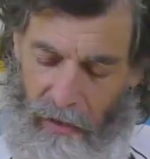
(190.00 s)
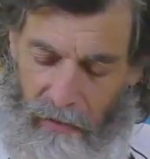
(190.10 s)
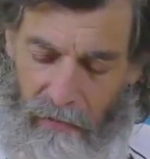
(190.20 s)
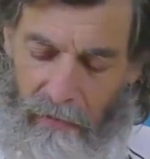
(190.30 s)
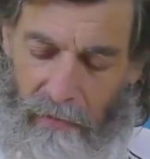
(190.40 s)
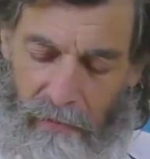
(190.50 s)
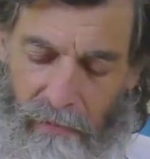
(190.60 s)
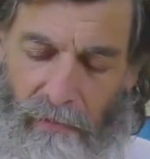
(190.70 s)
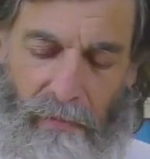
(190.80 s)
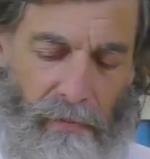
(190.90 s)

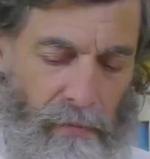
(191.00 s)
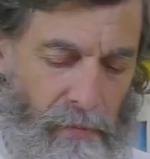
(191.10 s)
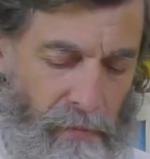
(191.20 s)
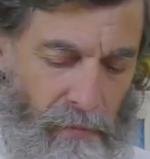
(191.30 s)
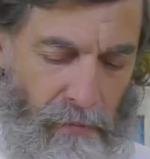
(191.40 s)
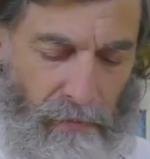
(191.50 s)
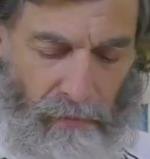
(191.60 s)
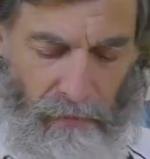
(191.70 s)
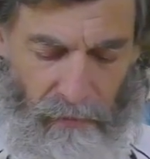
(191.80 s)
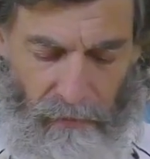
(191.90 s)

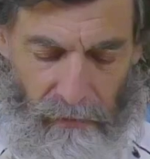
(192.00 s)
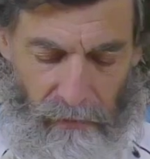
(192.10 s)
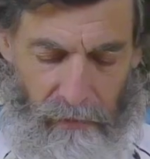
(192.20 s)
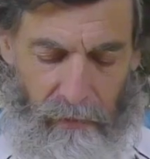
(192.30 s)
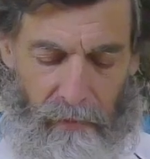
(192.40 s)
Nothing is said.